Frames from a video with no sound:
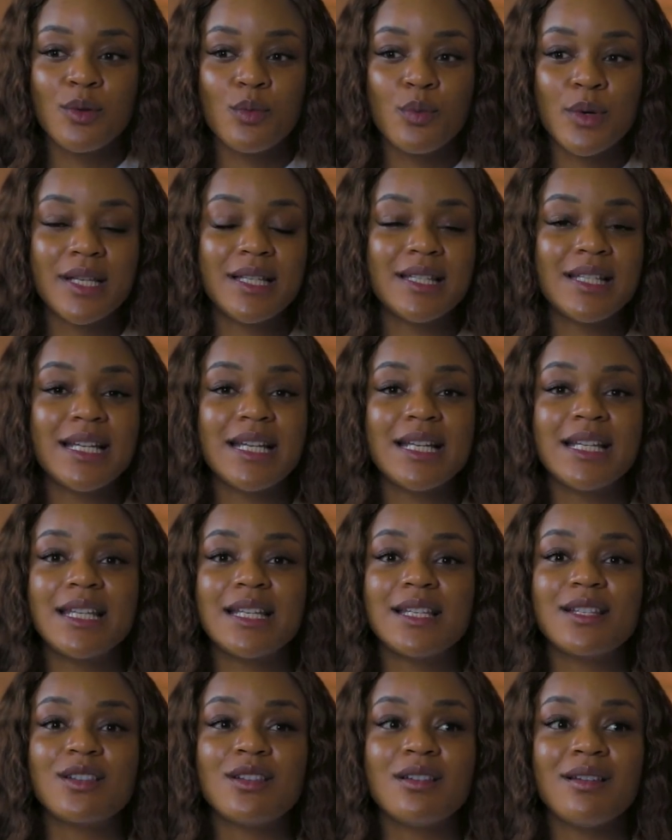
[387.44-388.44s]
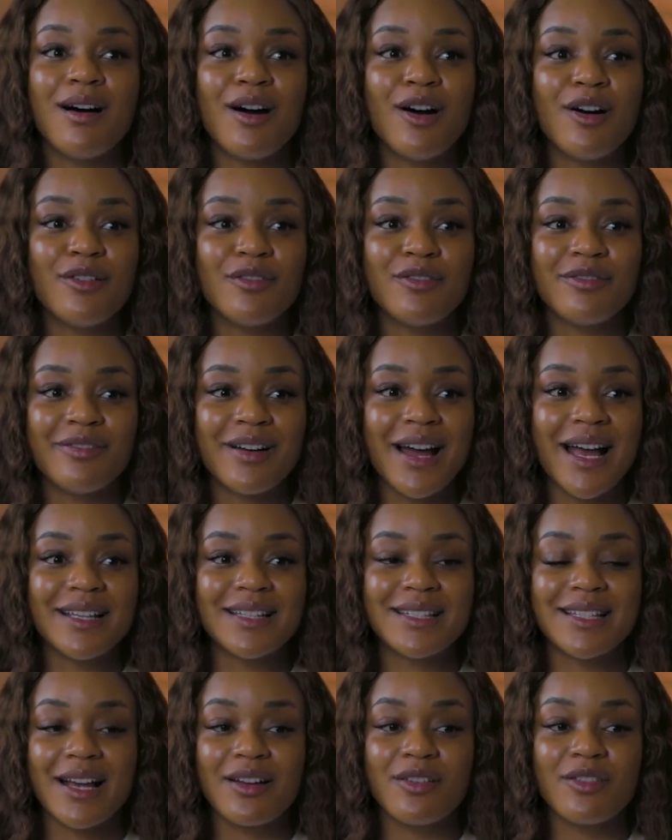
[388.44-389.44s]
we see this love and
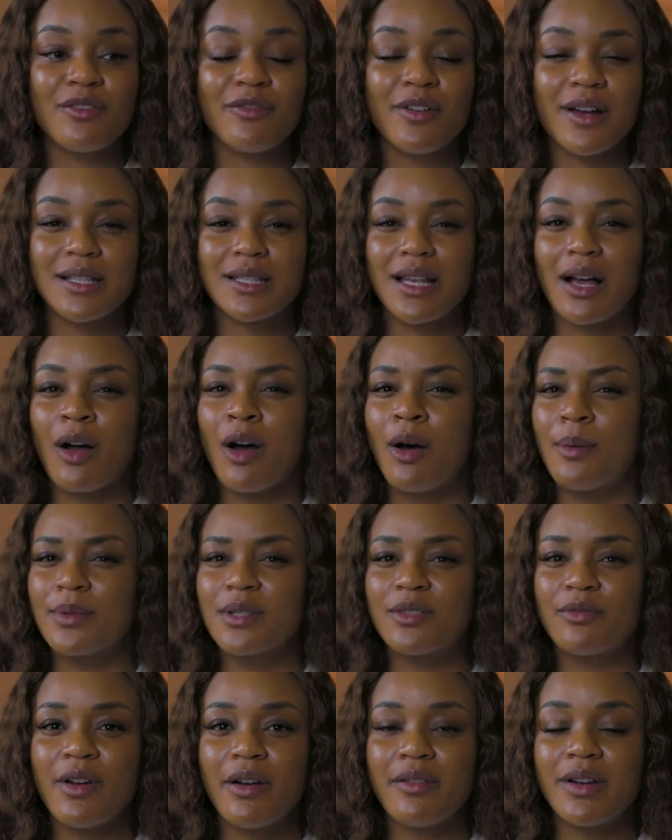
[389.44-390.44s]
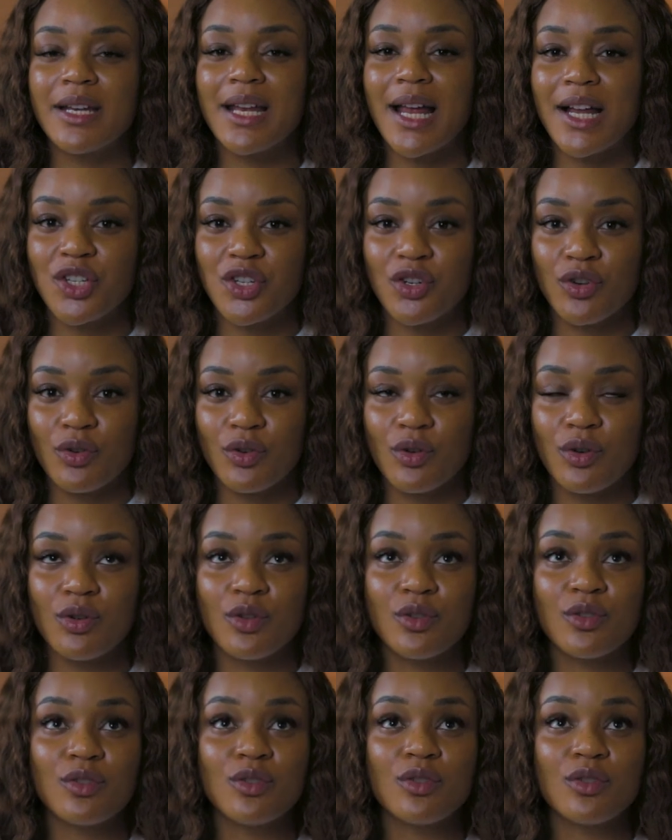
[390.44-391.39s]
sacrifice that comes very natural